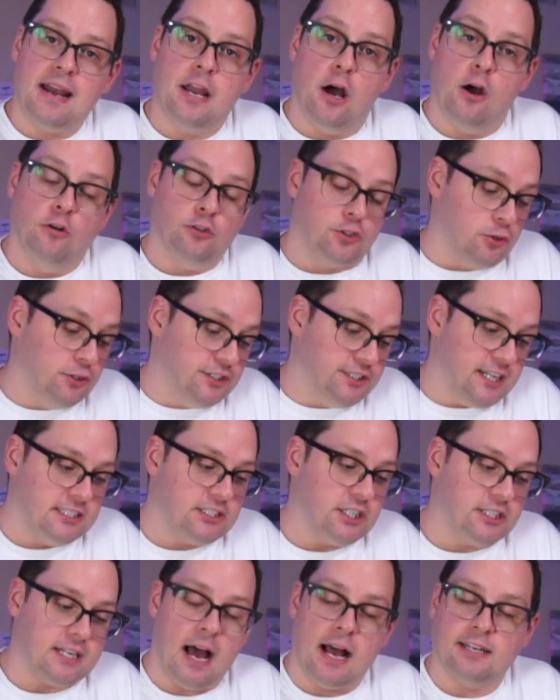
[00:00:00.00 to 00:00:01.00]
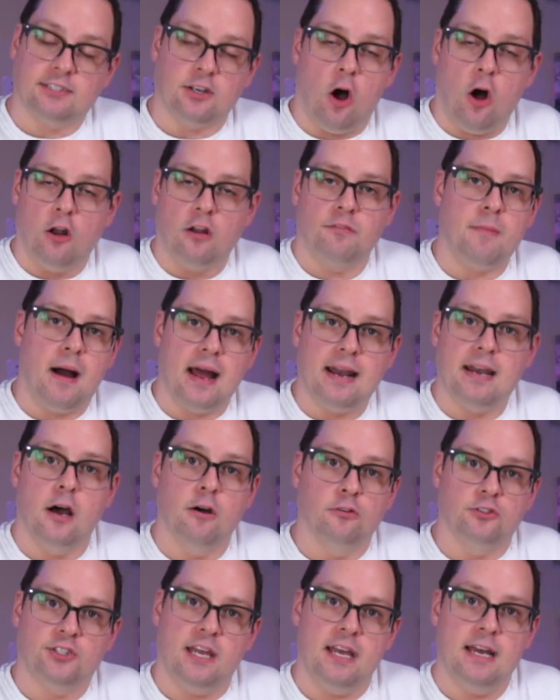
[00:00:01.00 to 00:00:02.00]
notes or digitize all of my
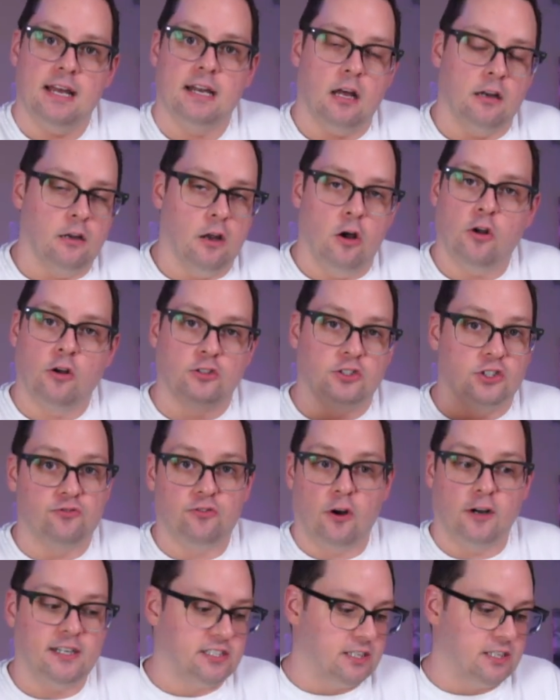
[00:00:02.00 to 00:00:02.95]
notes in Logos is very